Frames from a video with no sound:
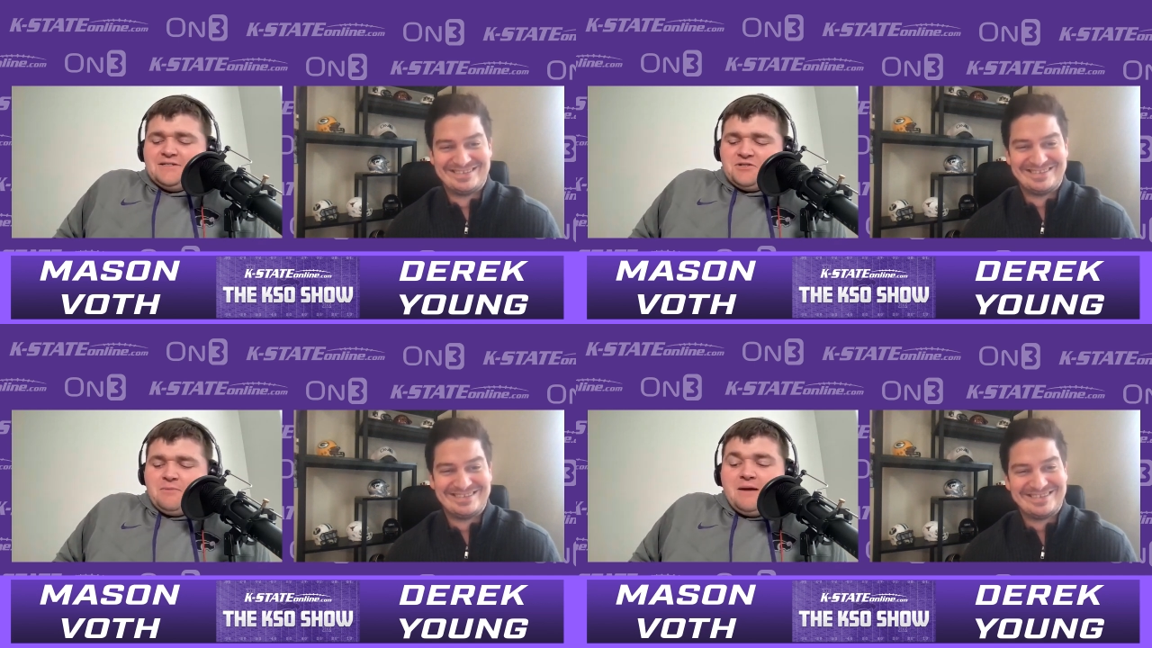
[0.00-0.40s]

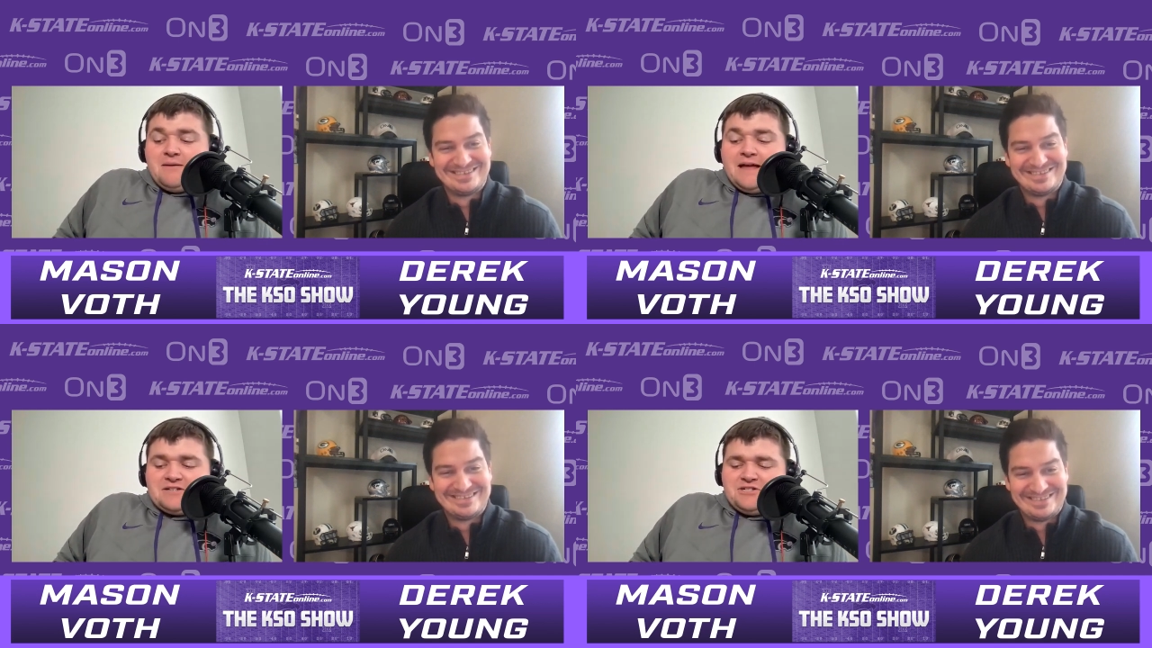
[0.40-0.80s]
Speaker 1: so
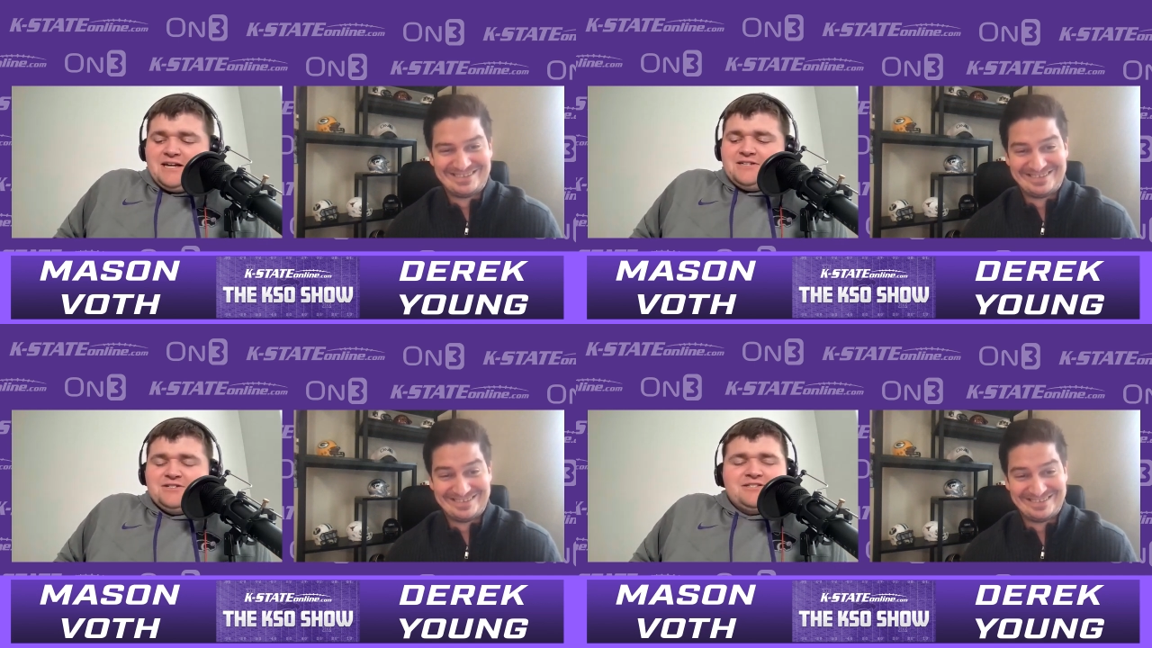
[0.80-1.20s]
maybe that
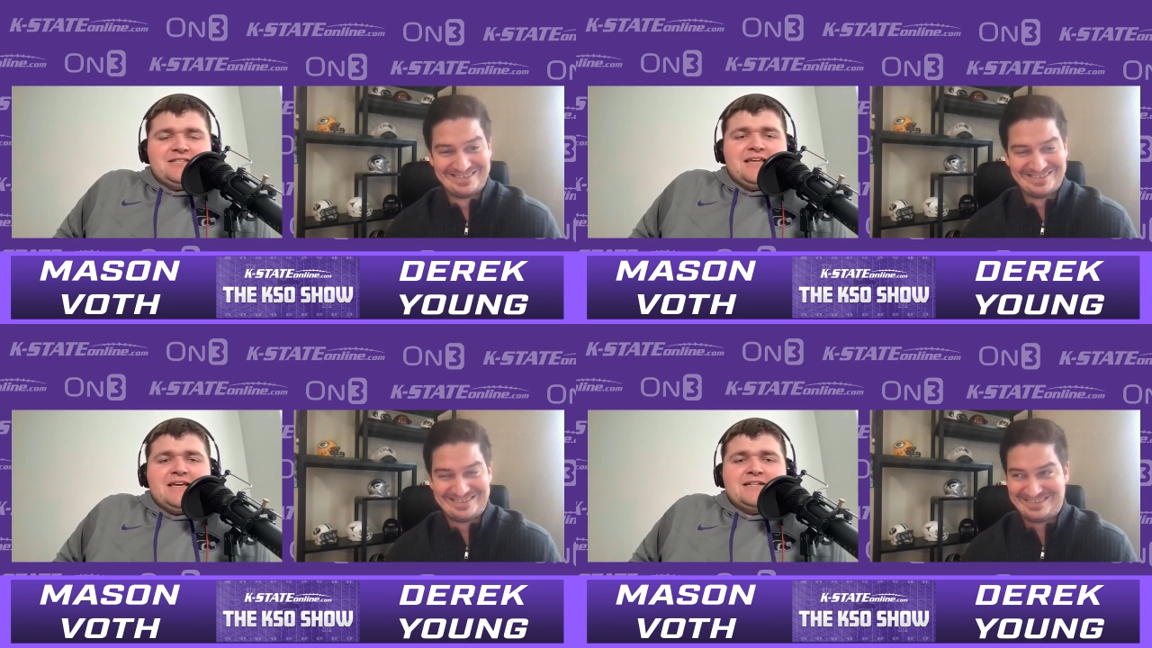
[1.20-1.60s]
changes
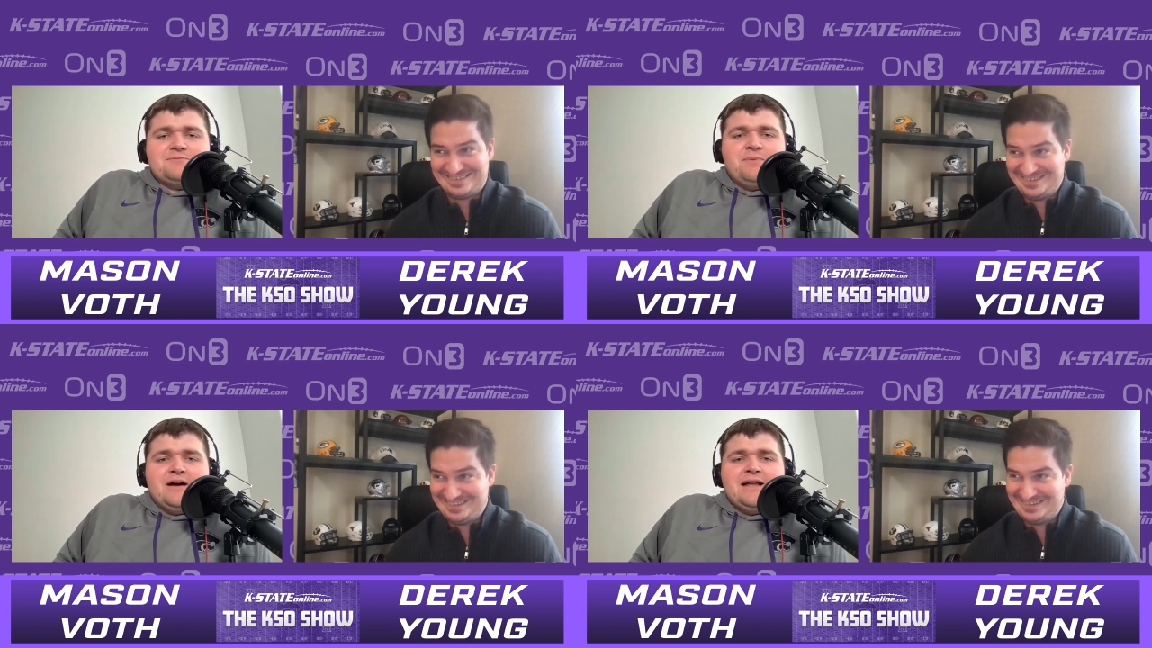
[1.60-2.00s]

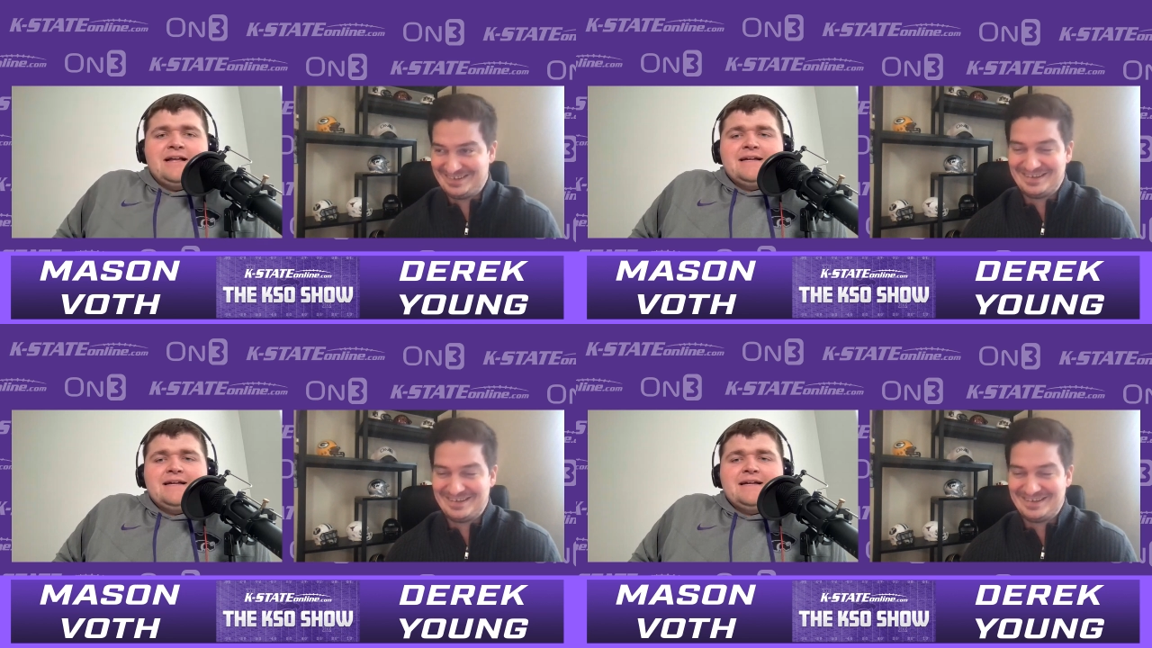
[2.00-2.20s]
things. But